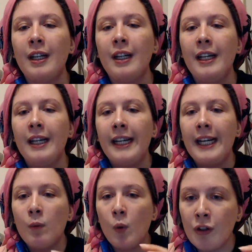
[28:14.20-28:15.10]
In
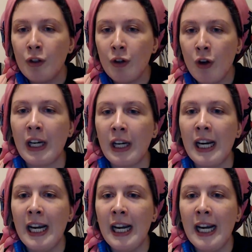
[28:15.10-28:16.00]
1 John,
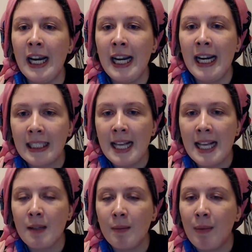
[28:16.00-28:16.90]
it says
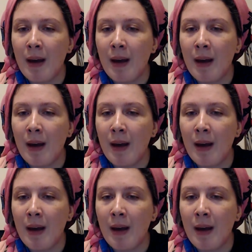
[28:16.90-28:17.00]
about